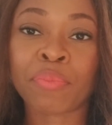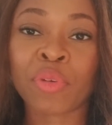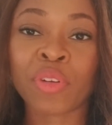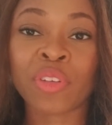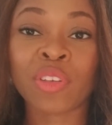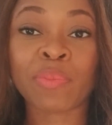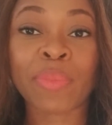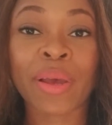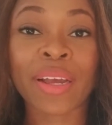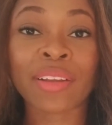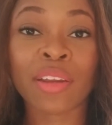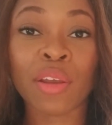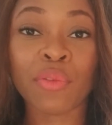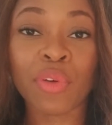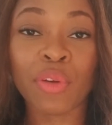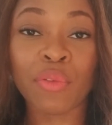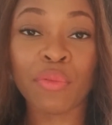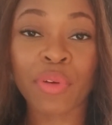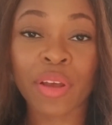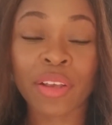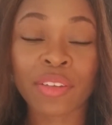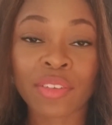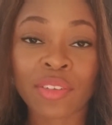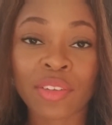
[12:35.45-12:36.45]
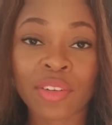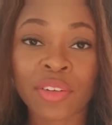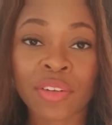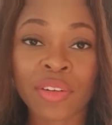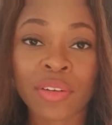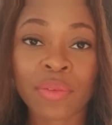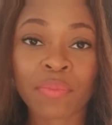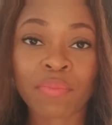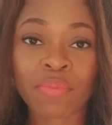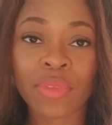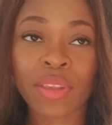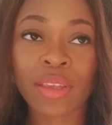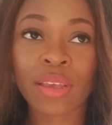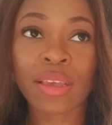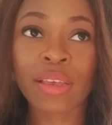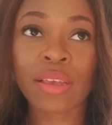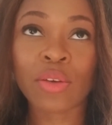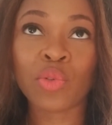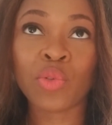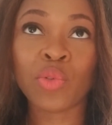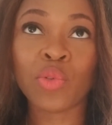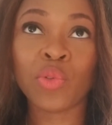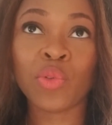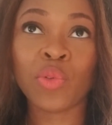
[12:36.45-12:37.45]
prospective investor
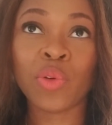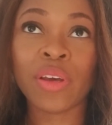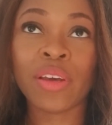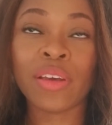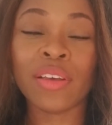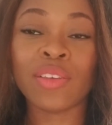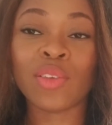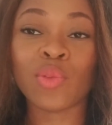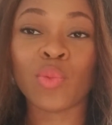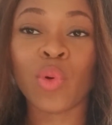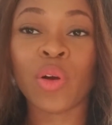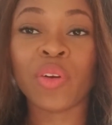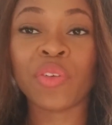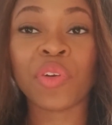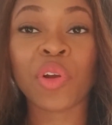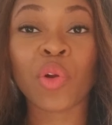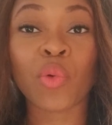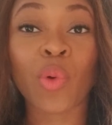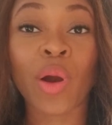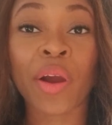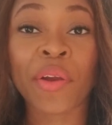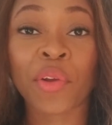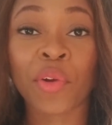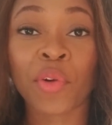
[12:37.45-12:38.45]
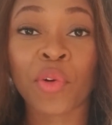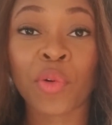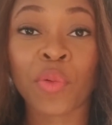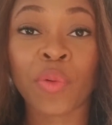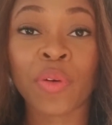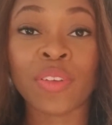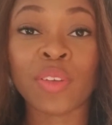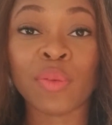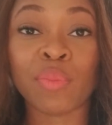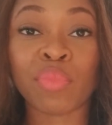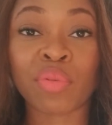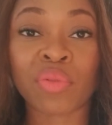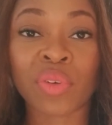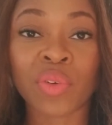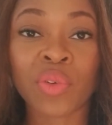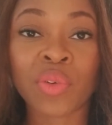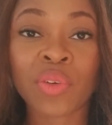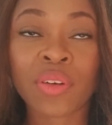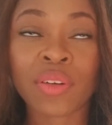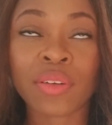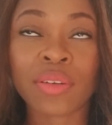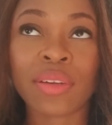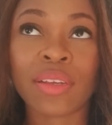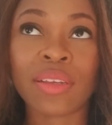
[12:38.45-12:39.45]
who is wondering why you're always
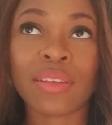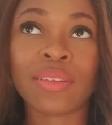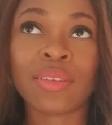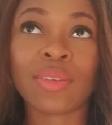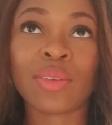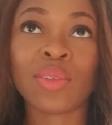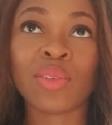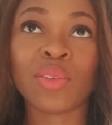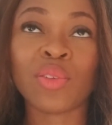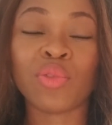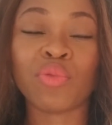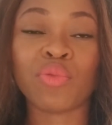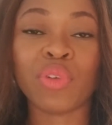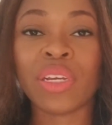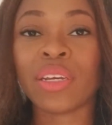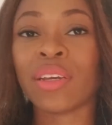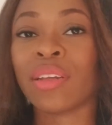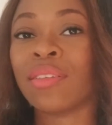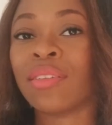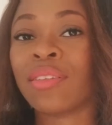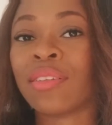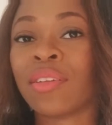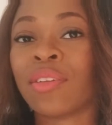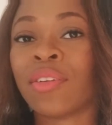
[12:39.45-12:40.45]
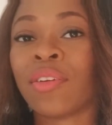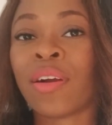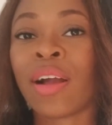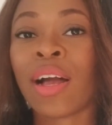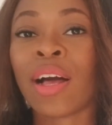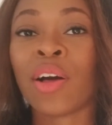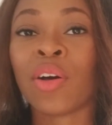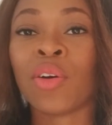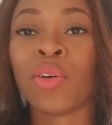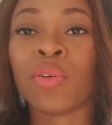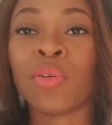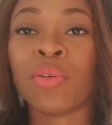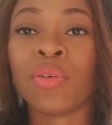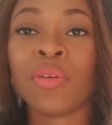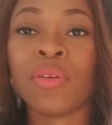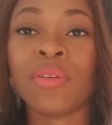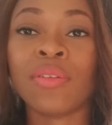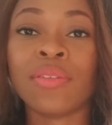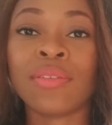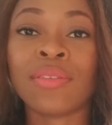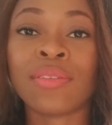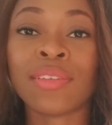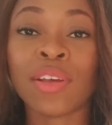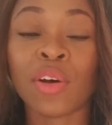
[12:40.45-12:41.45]
broke needs to reconsider how
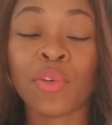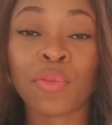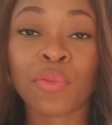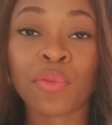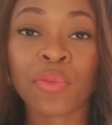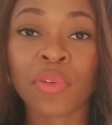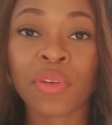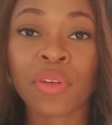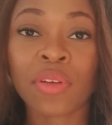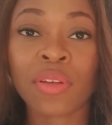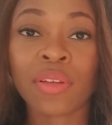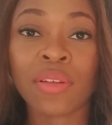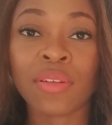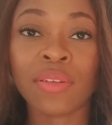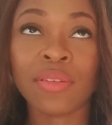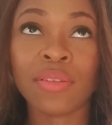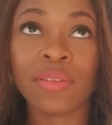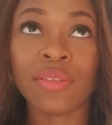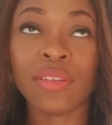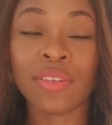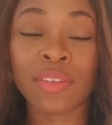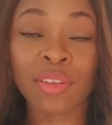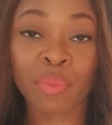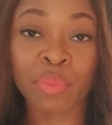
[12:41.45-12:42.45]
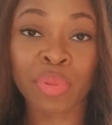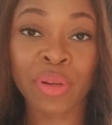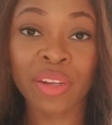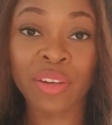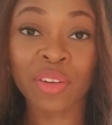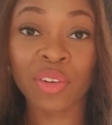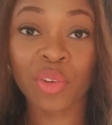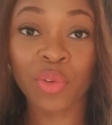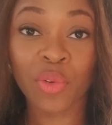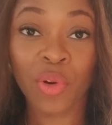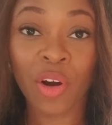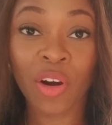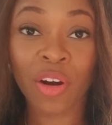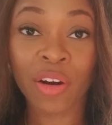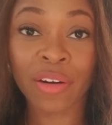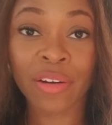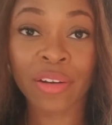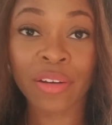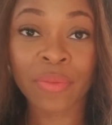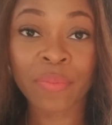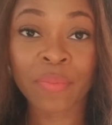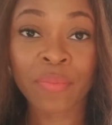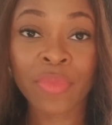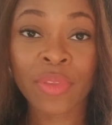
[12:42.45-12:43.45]
self-disciplined you
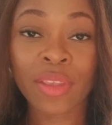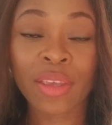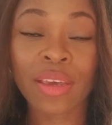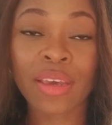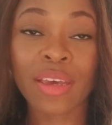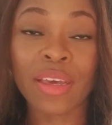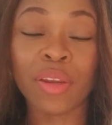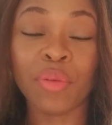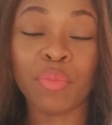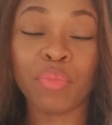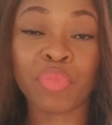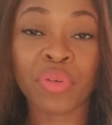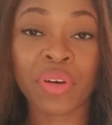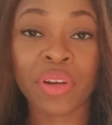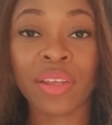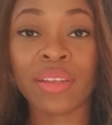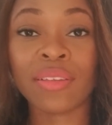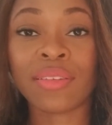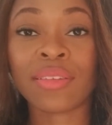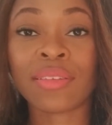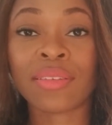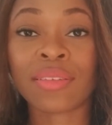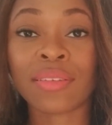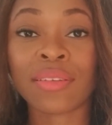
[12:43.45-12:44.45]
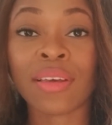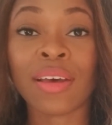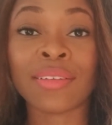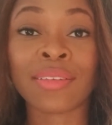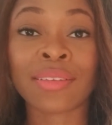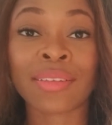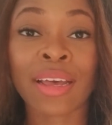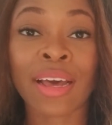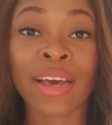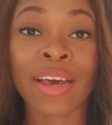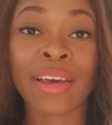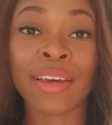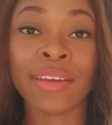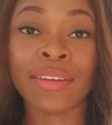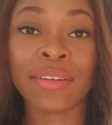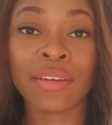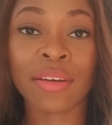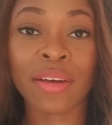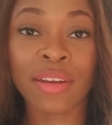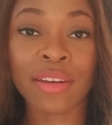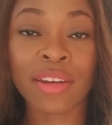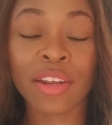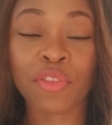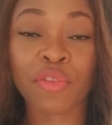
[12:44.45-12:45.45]
are in putting aside
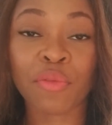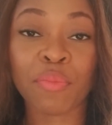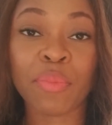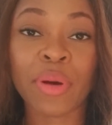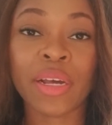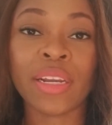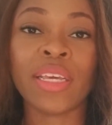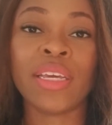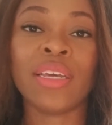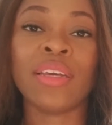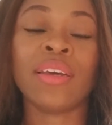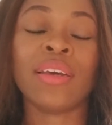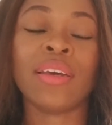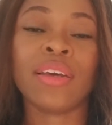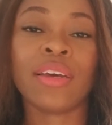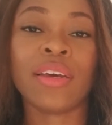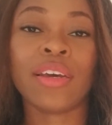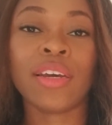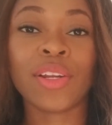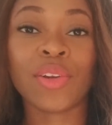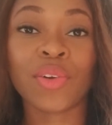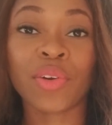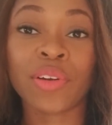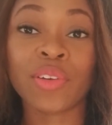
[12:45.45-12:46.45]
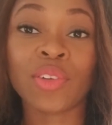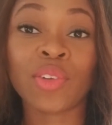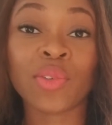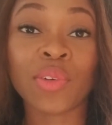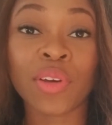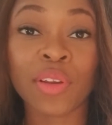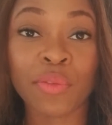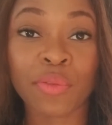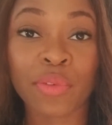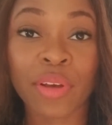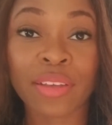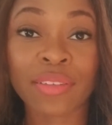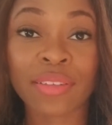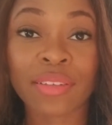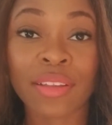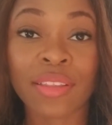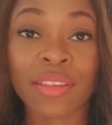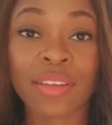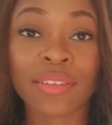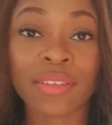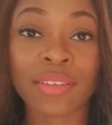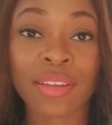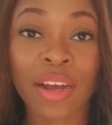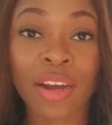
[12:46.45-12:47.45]
enough money in order to invest
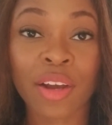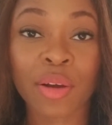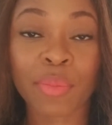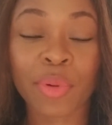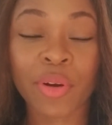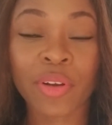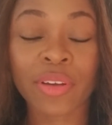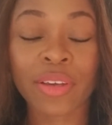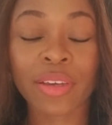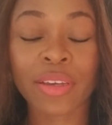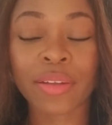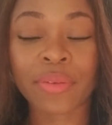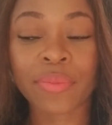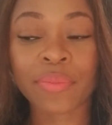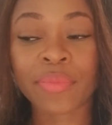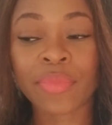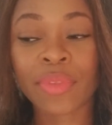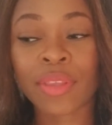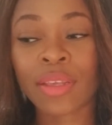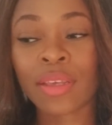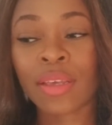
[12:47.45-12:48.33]
in the stock market.